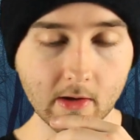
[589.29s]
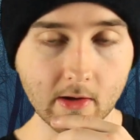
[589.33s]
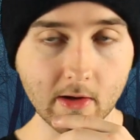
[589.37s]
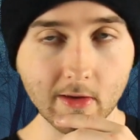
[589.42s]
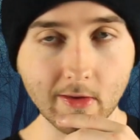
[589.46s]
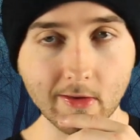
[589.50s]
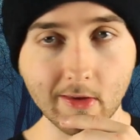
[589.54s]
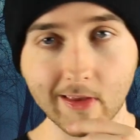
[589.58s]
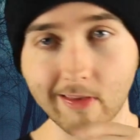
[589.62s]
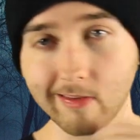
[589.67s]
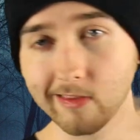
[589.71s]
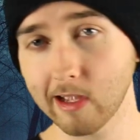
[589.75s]

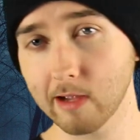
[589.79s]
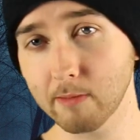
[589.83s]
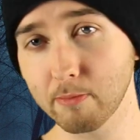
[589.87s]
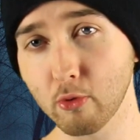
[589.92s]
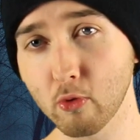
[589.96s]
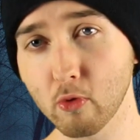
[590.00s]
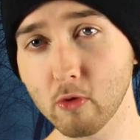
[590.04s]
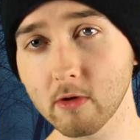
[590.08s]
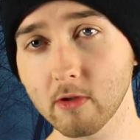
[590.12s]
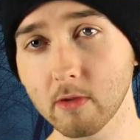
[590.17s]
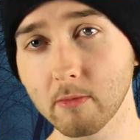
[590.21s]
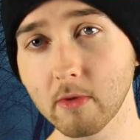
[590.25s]
because it's not
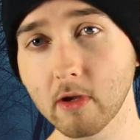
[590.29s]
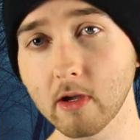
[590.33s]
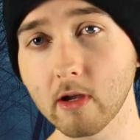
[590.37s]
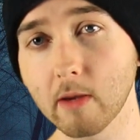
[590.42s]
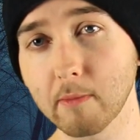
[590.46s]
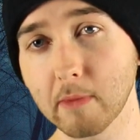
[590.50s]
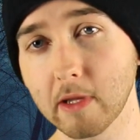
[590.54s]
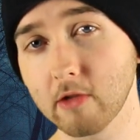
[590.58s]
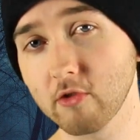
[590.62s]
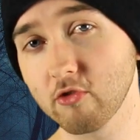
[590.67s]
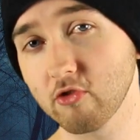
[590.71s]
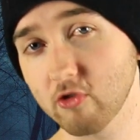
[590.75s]
porn to me.
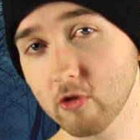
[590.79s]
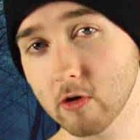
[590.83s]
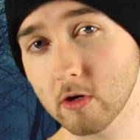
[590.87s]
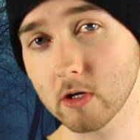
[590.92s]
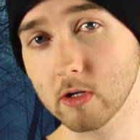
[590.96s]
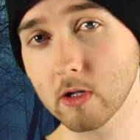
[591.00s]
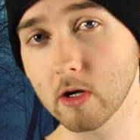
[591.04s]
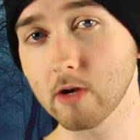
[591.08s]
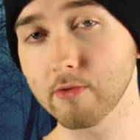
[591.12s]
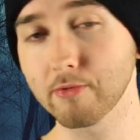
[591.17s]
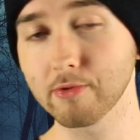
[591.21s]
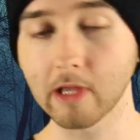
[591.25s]
I'm not
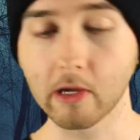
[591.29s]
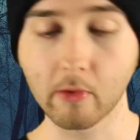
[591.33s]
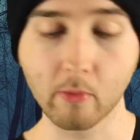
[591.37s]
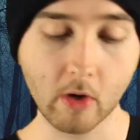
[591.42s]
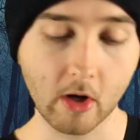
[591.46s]
jerking off when I